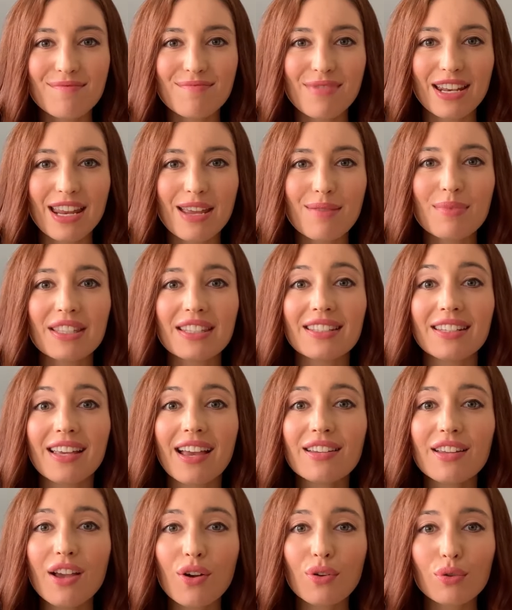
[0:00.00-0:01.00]
my name is
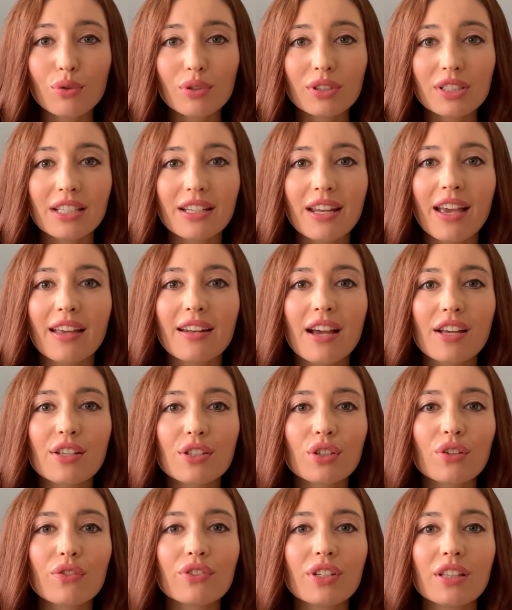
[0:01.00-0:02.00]
Danielle Goulden, and I
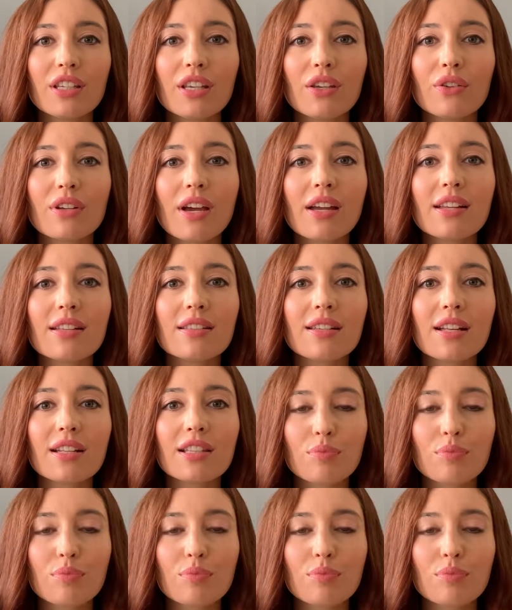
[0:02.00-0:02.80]
served in the United States